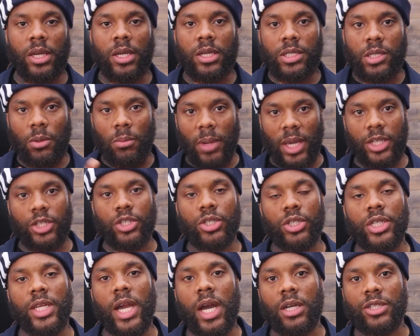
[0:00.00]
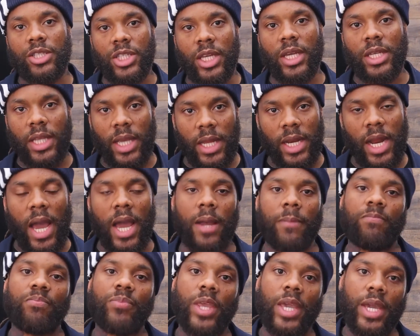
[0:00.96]
So make sure y'all check that
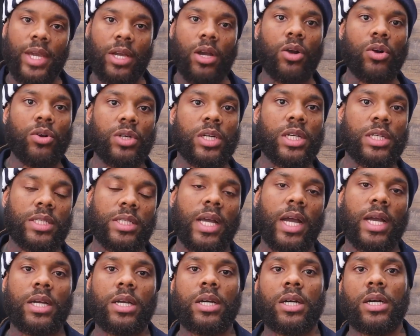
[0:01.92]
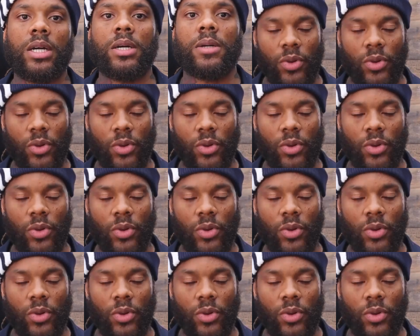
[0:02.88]
out at coldcuts.com.